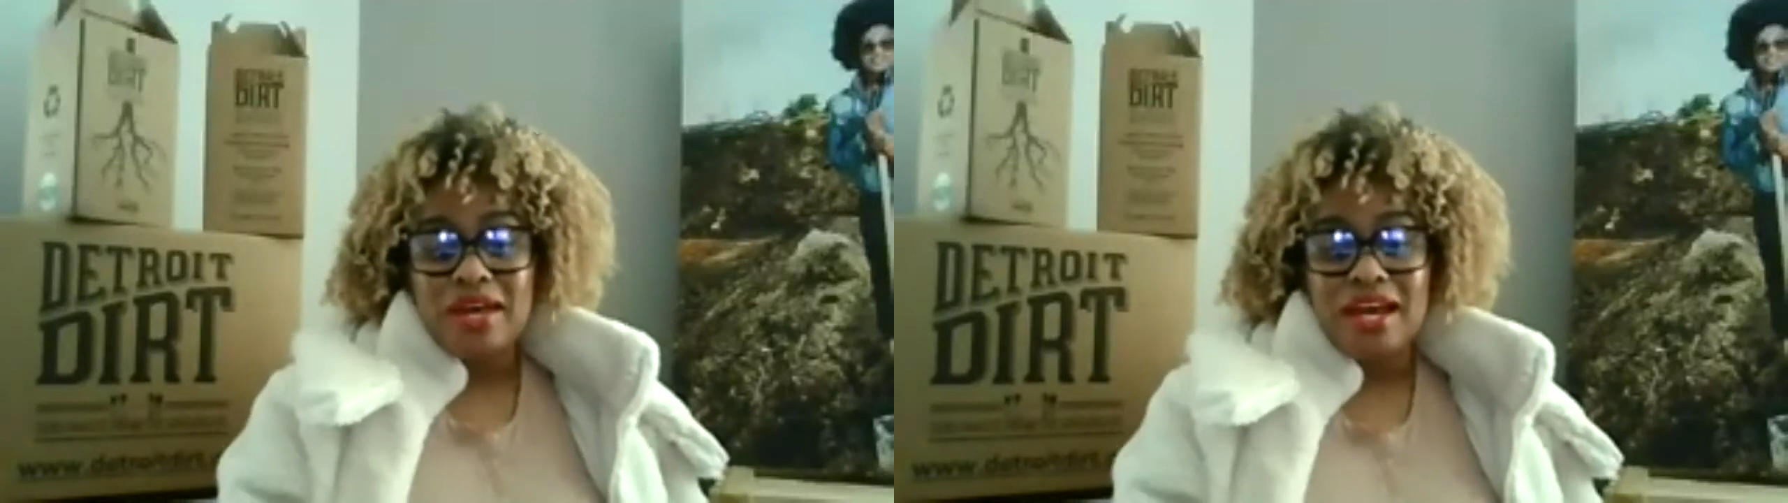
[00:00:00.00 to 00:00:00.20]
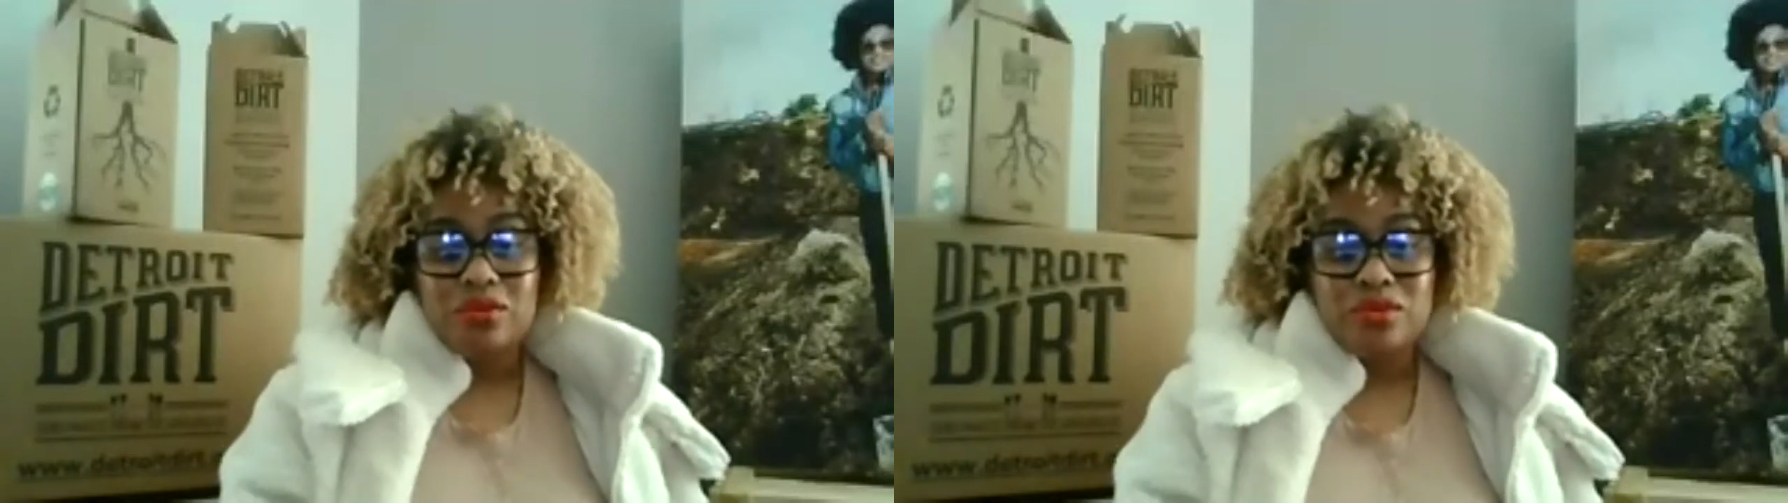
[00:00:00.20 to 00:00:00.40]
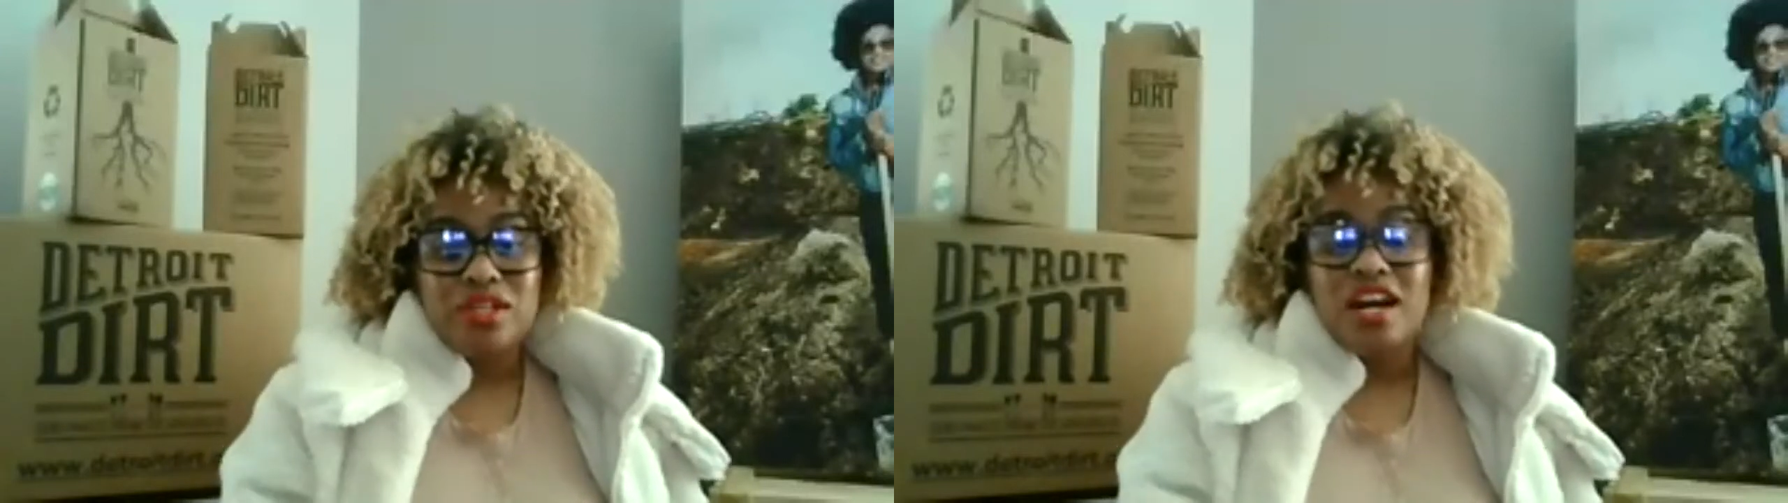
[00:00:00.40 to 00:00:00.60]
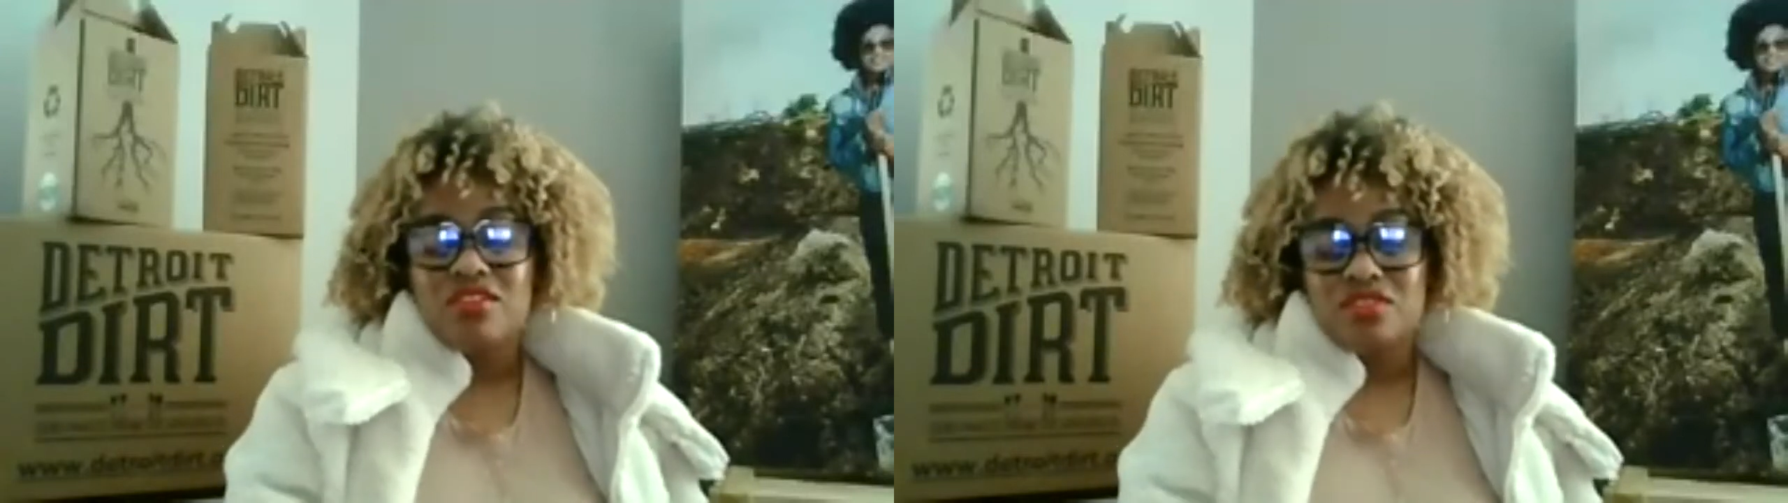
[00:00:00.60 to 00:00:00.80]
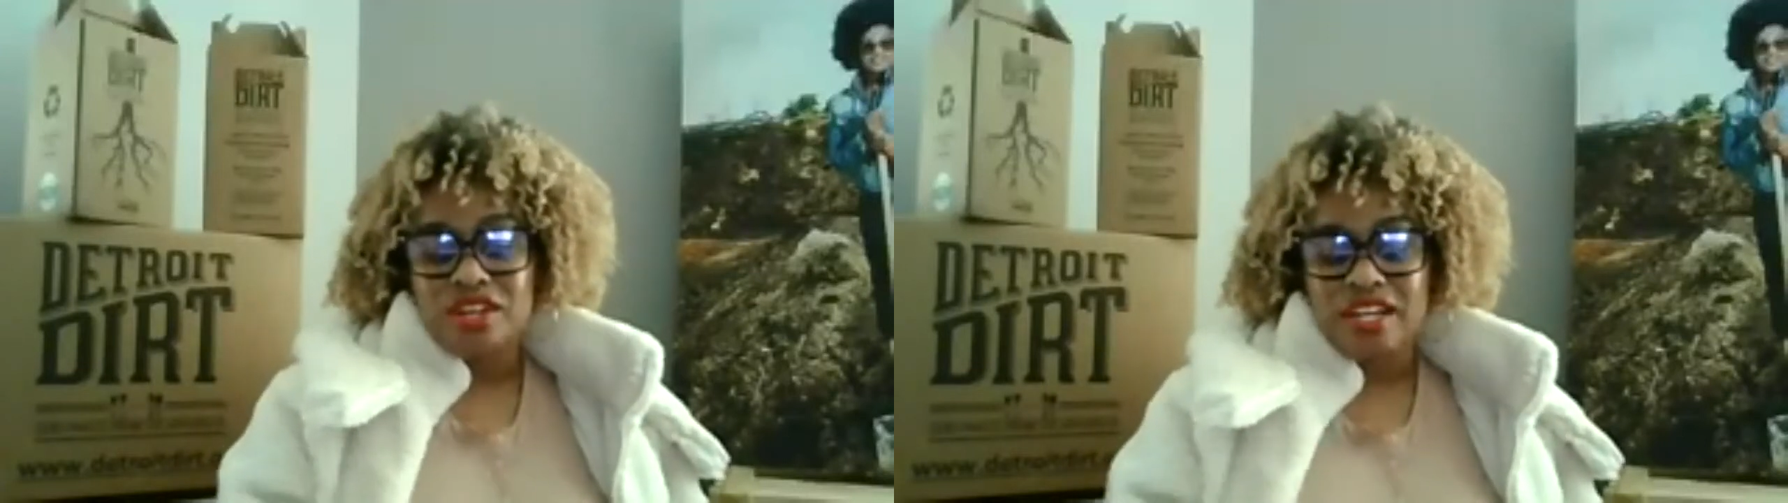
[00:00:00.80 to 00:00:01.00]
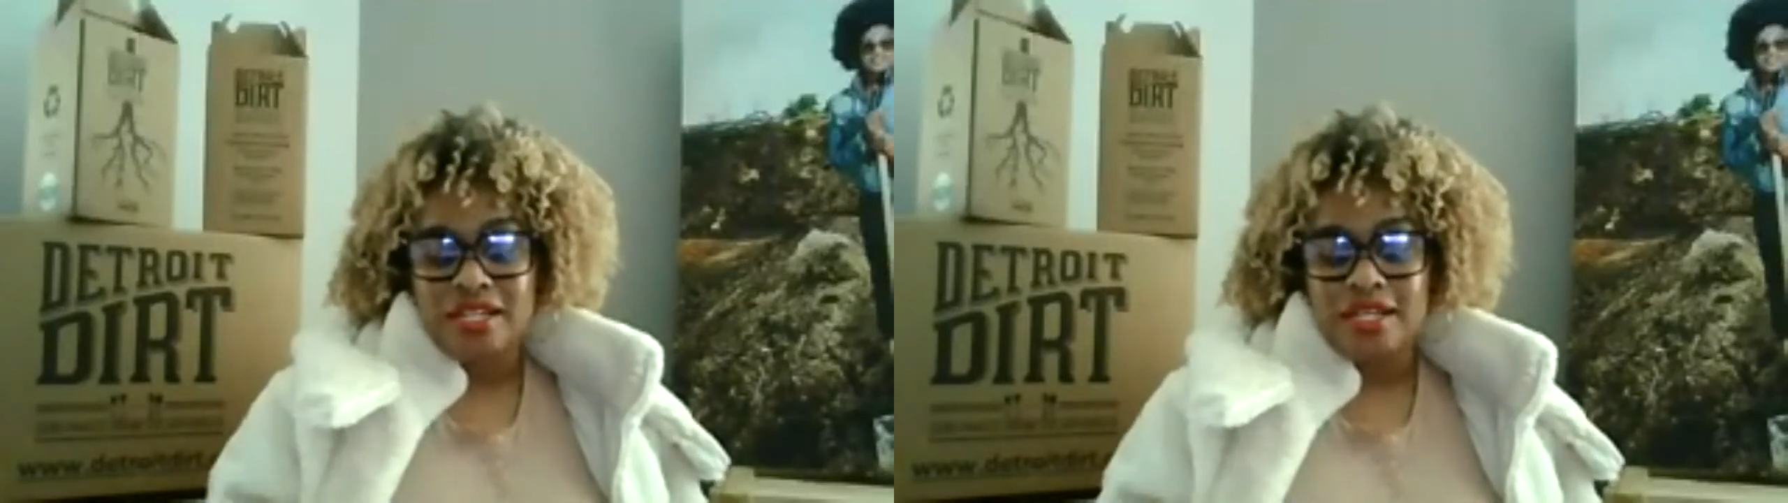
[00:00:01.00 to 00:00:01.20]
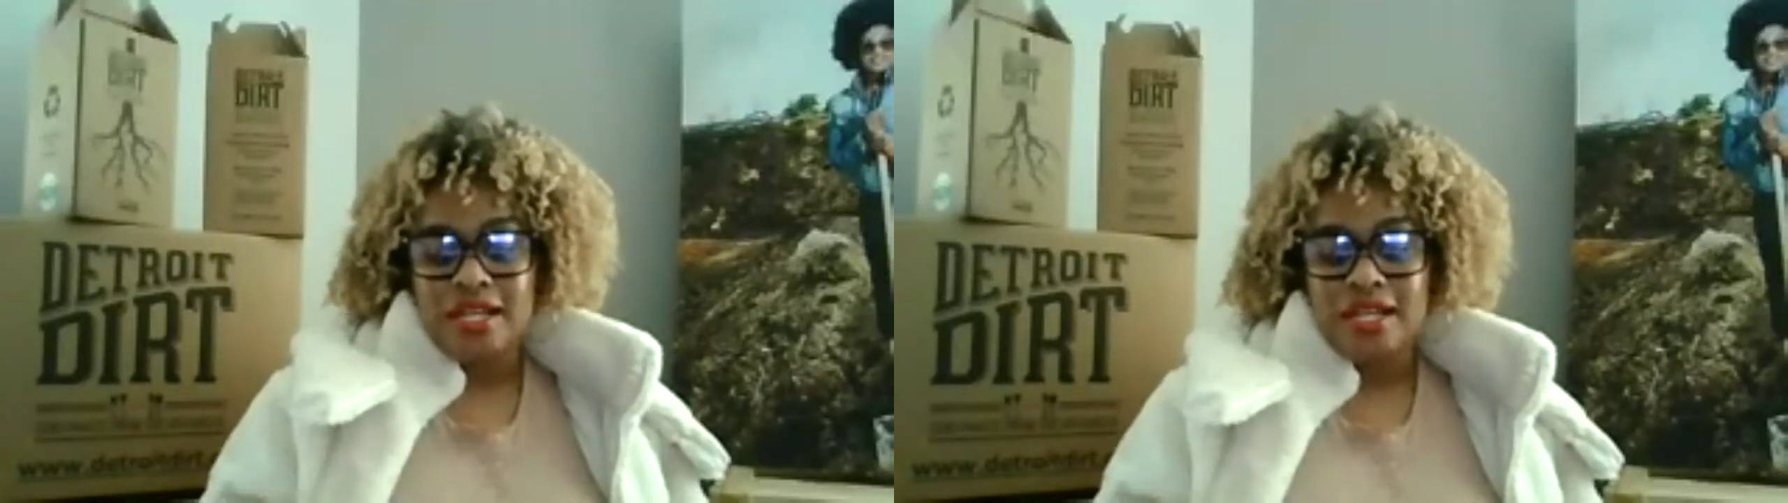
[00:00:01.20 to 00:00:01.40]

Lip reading: at recovering